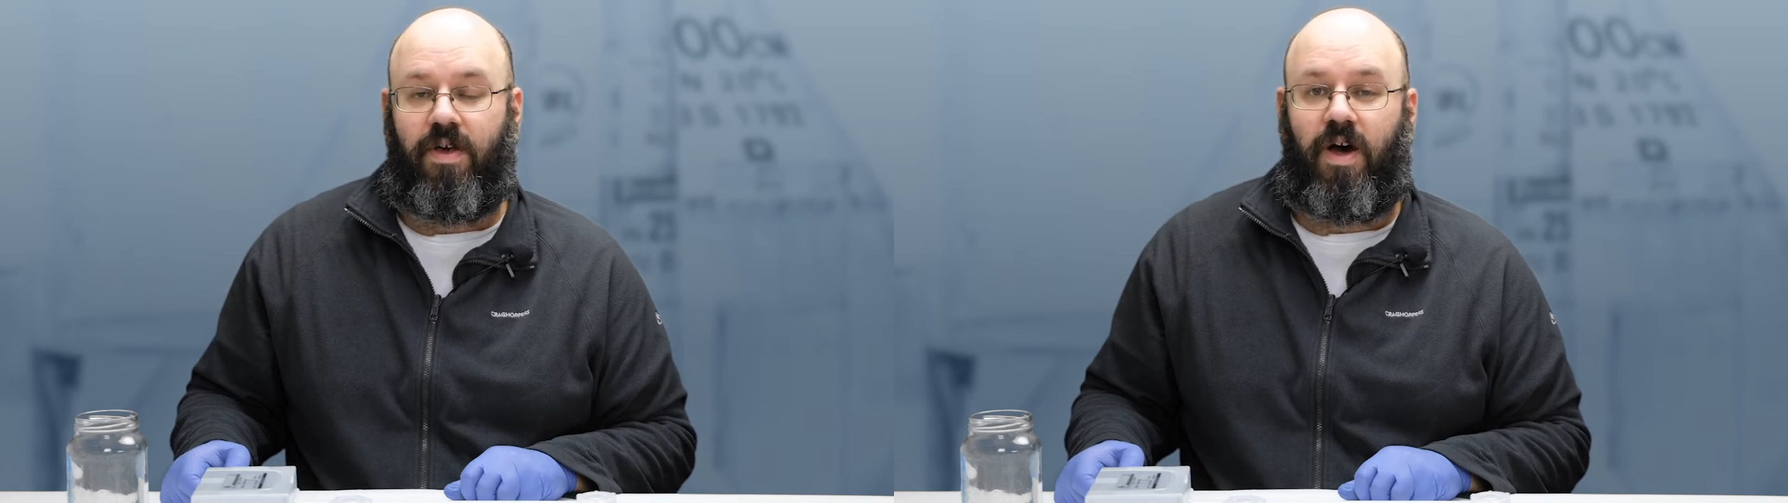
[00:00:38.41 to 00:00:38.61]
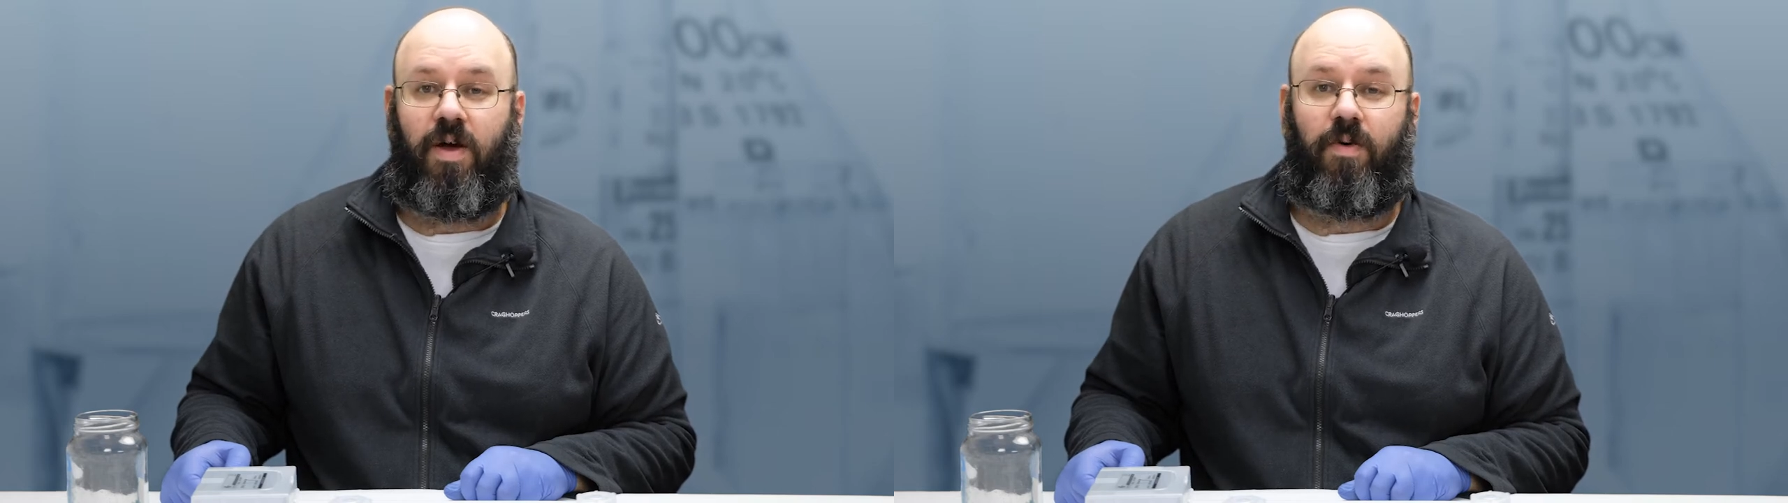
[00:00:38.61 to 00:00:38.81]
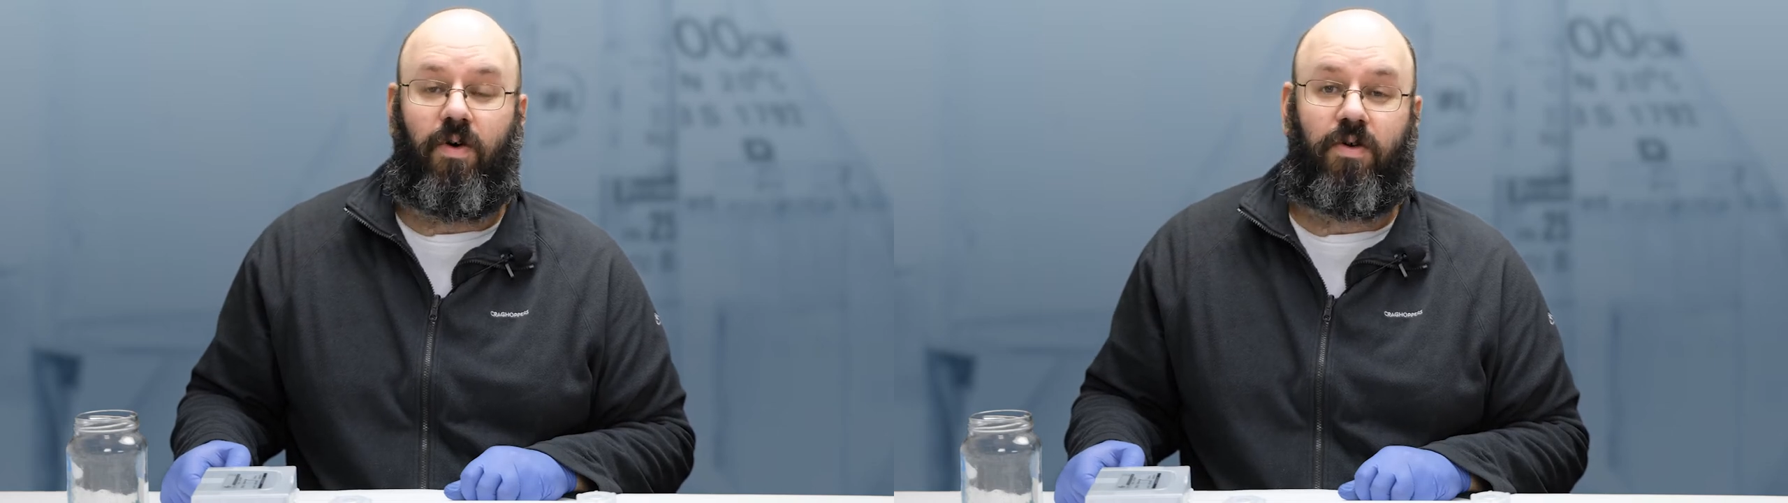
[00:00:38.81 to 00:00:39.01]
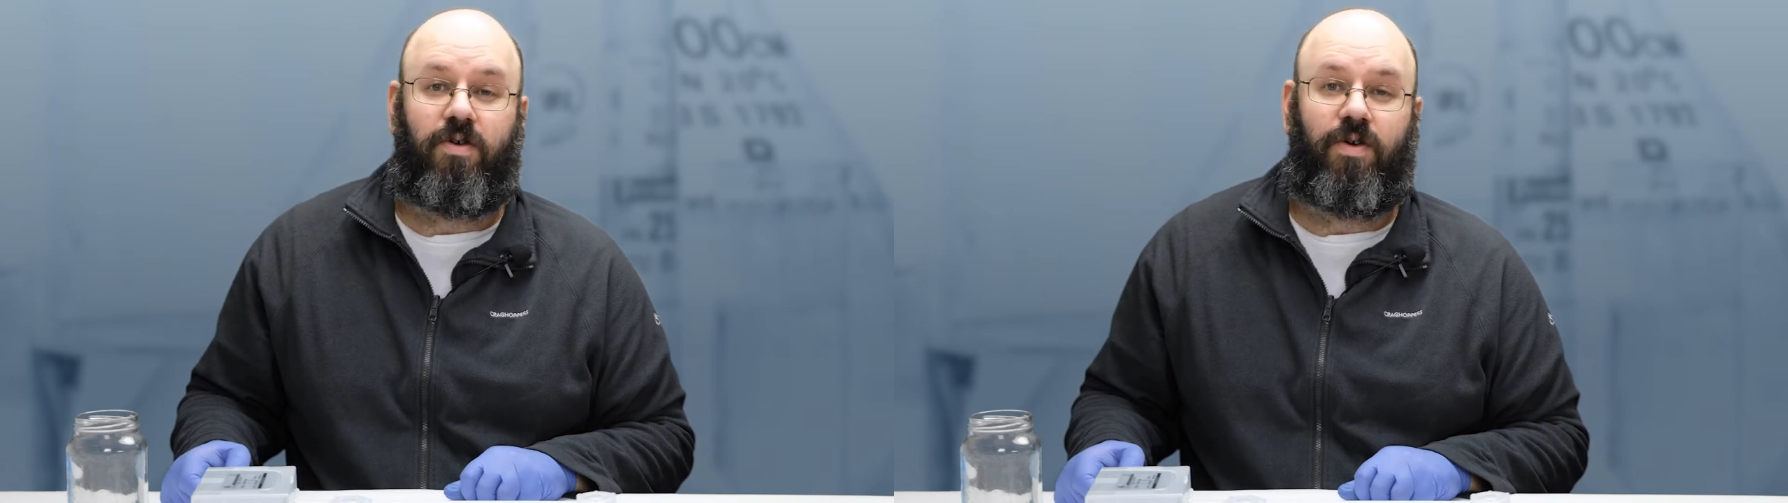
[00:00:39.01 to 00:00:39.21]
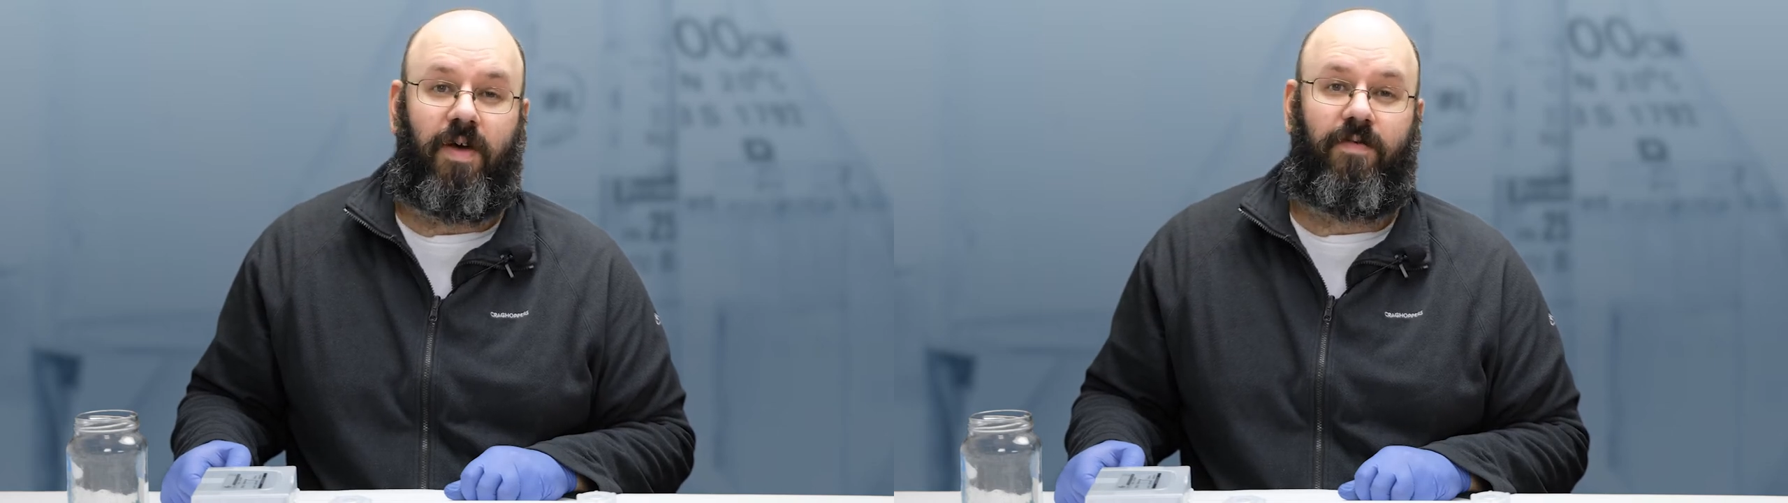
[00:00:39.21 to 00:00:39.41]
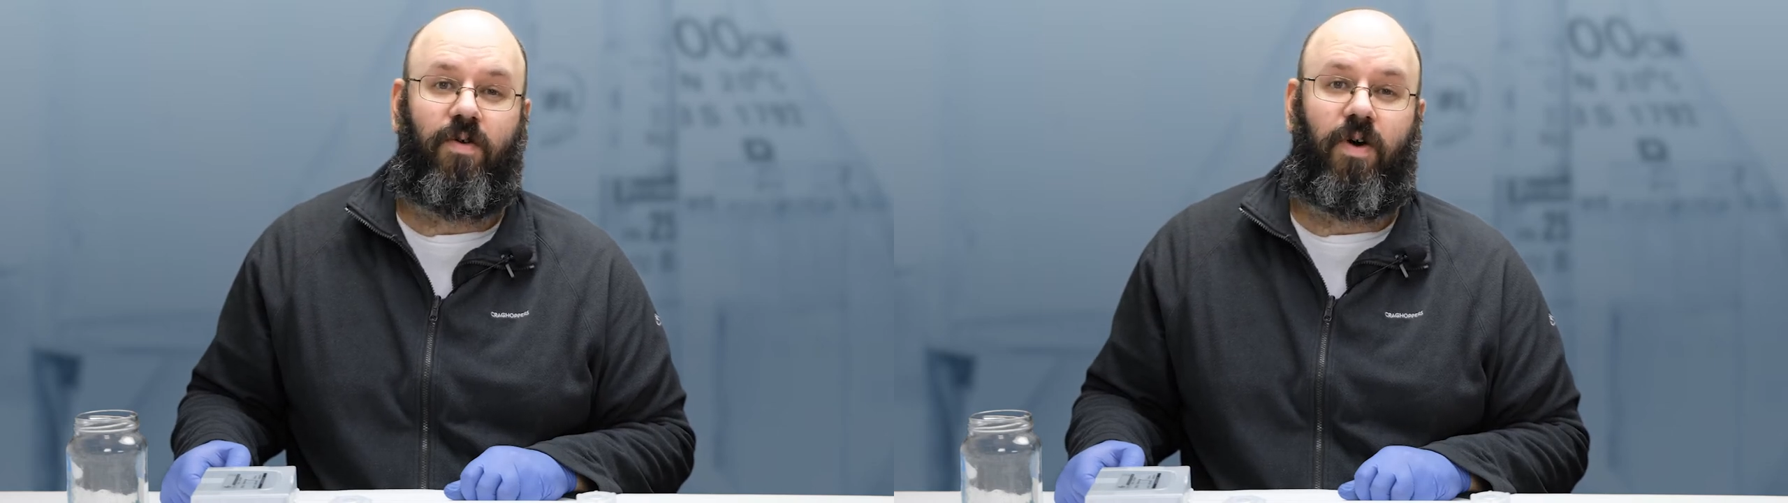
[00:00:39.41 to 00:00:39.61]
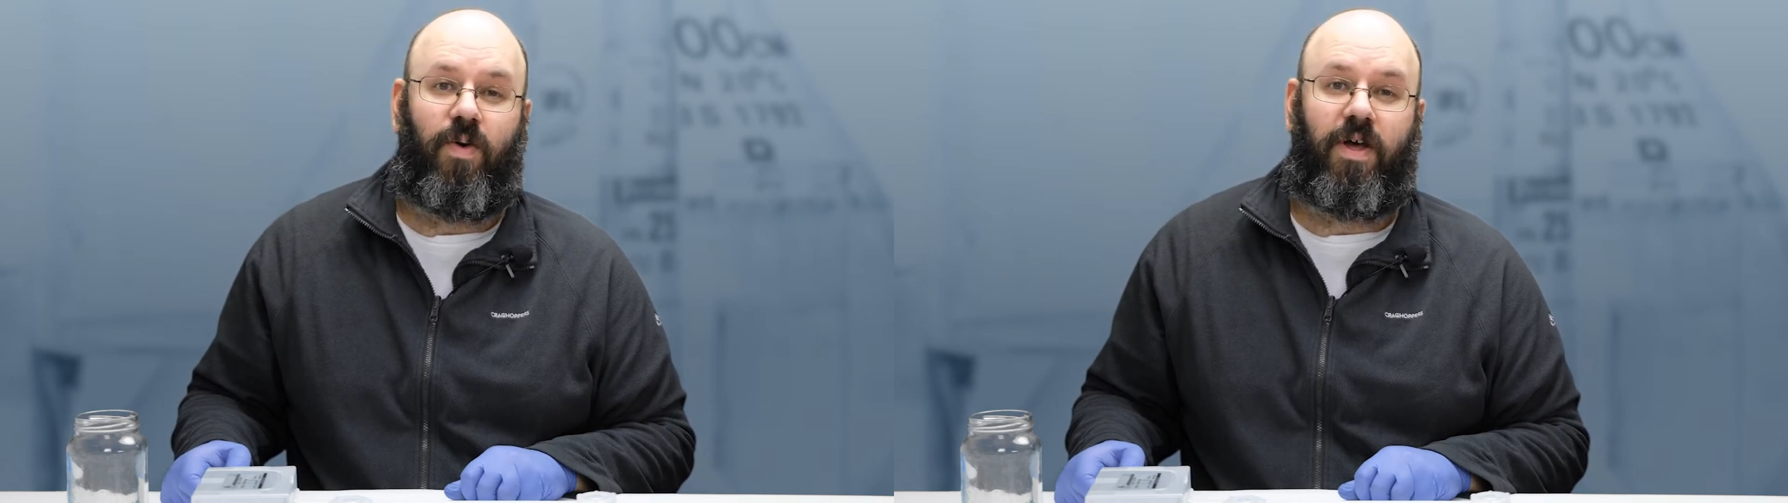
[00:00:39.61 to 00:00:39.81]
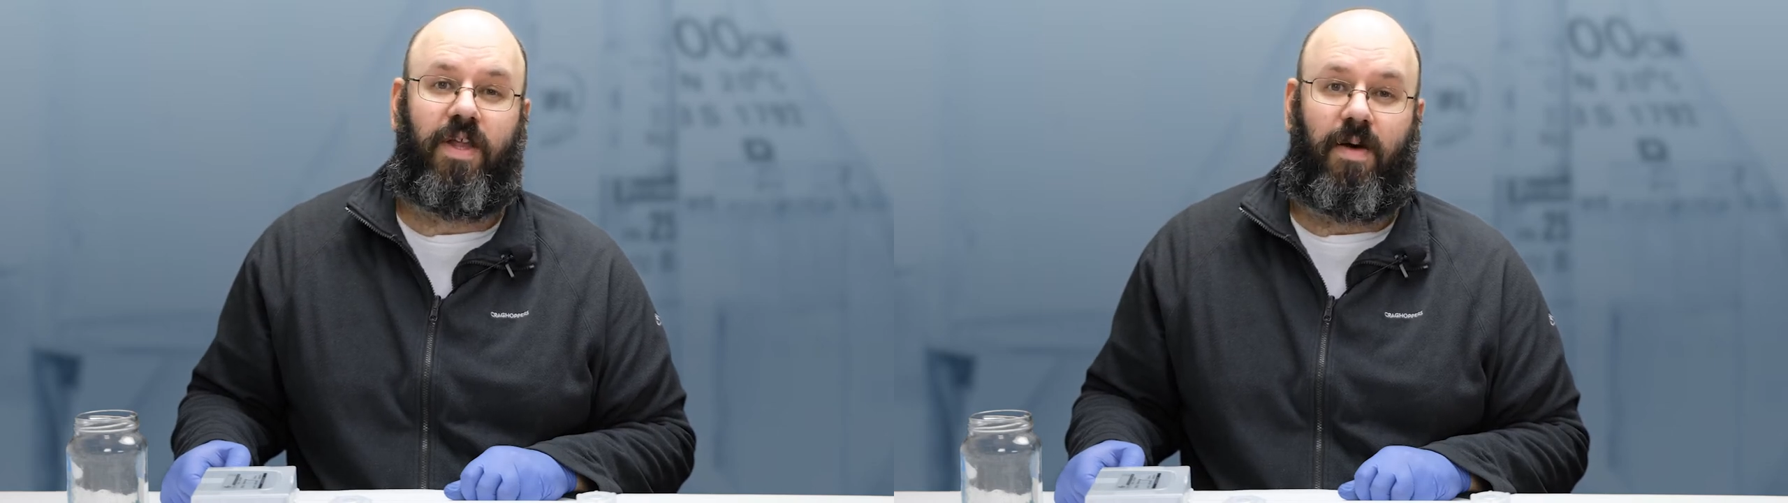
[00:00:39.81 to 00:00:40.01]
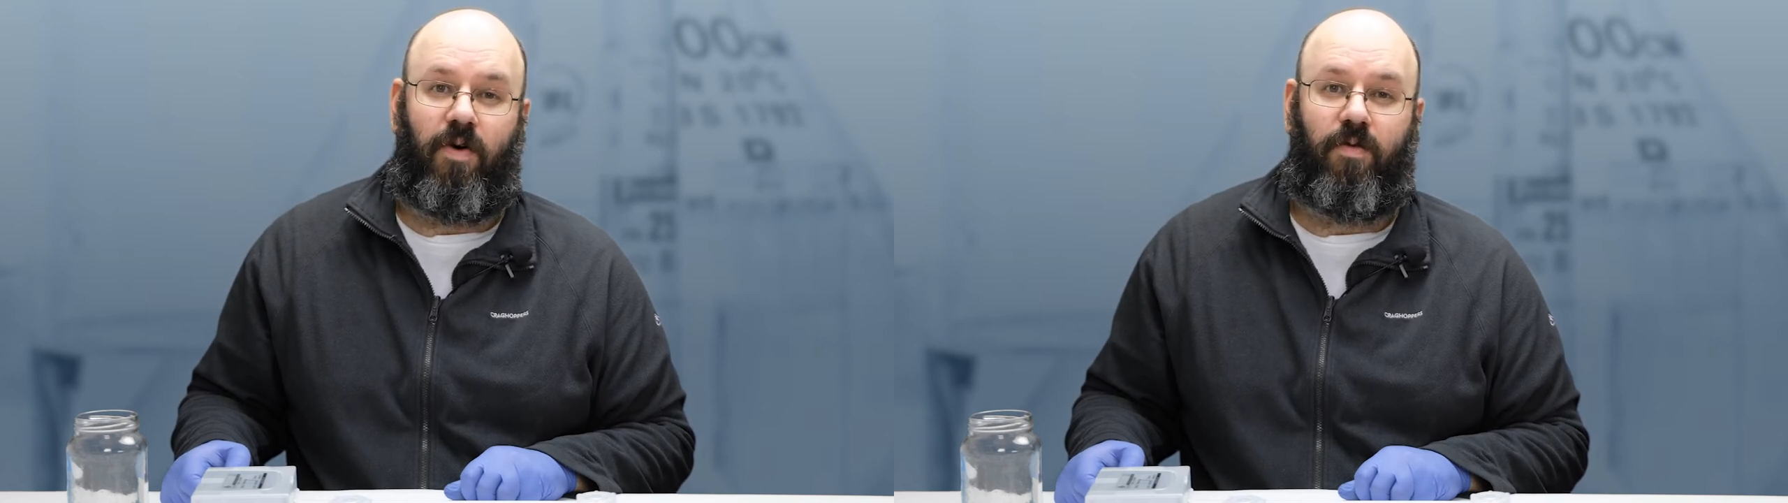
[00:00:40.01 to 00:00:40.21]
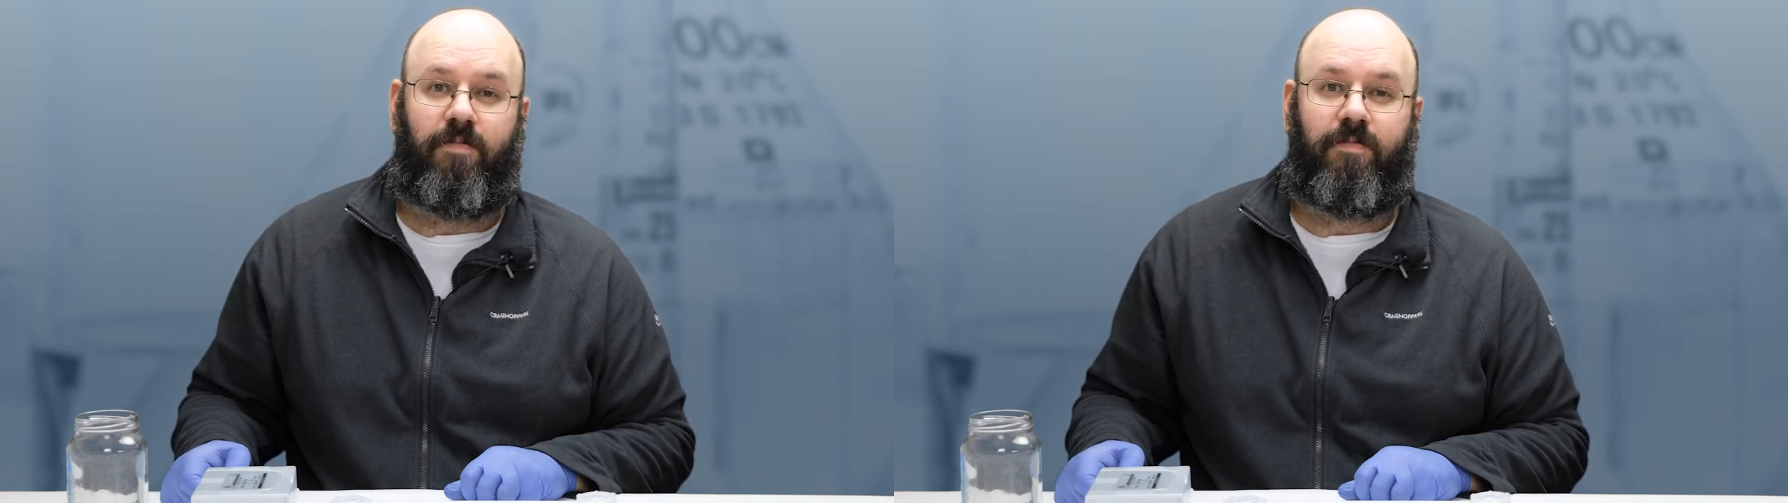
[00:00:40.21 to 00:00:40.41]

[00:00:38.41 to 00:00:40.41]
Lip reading: and I will also give you a quick demo.